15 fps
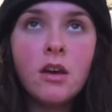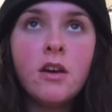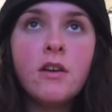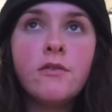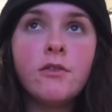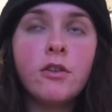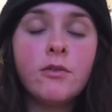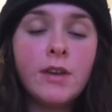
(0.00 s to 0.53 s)

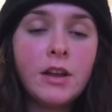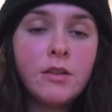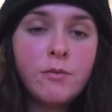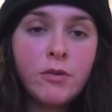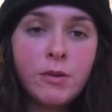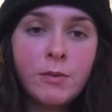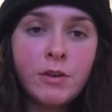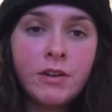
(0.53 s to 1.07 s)
For around the
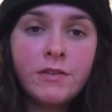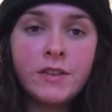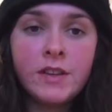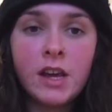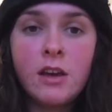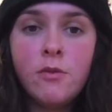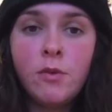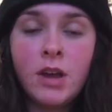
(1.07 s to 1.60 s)
perimeter of
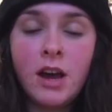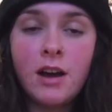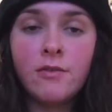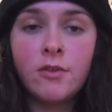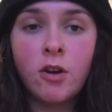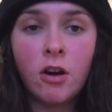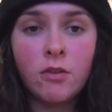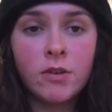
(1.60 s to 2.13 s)
site, we
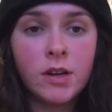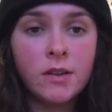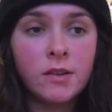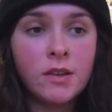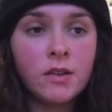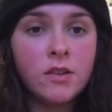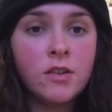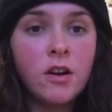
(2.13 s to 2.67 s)
have guardrails
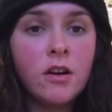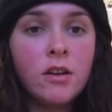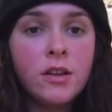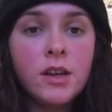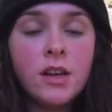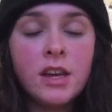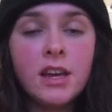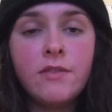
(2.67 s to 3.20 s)
installed.
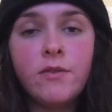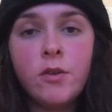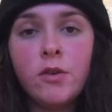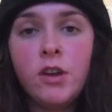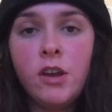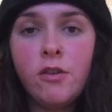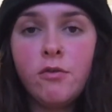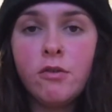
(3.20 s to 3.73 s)
If you
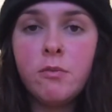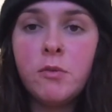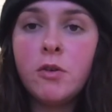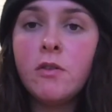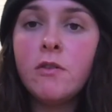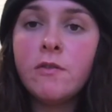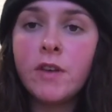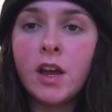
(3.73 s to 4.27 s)
need to
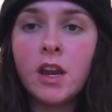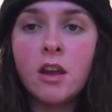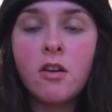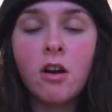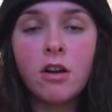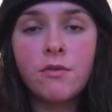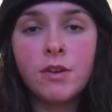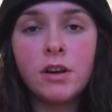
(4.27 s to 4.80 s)
remove any
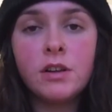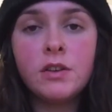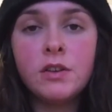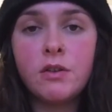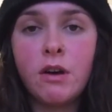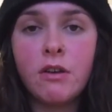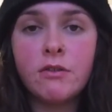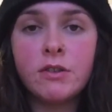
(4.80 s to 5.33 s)
guardrails,
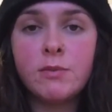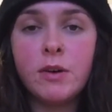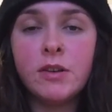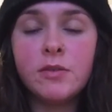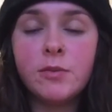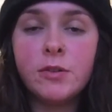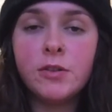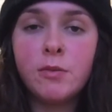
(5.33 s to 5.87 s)
you are
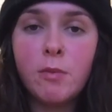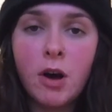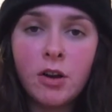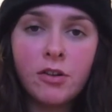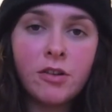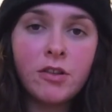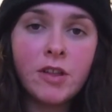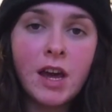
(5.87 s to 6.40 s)
responsible to
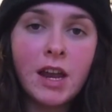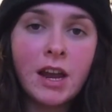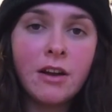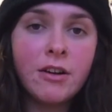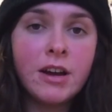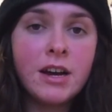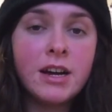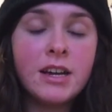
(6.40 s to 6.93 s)
monitor that
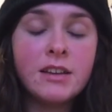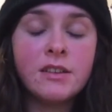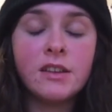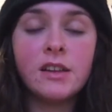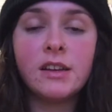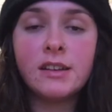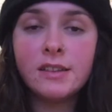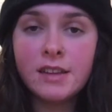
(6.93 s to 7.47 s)
area until
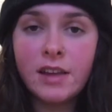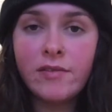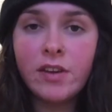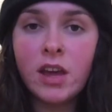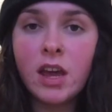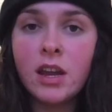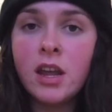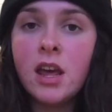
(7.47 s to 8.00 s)
it is safe
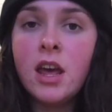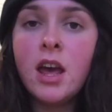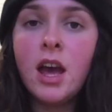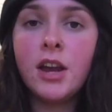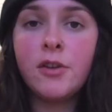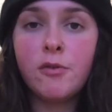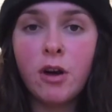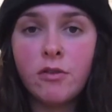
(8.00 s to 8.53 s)
again,
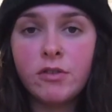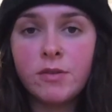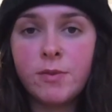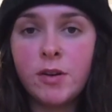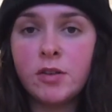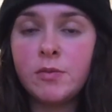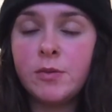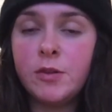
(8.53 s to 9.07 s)
and you are
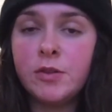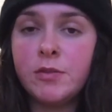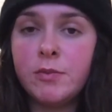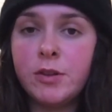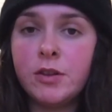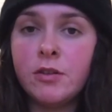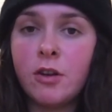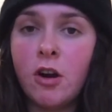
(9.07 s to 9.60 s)
responsible to
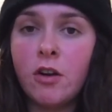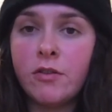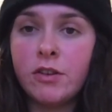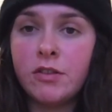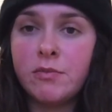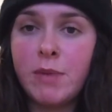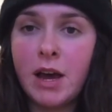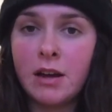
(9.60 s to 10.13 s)
put the
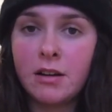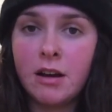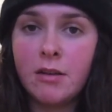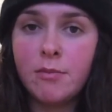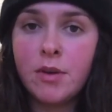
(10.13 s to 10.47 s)
guardrails back up.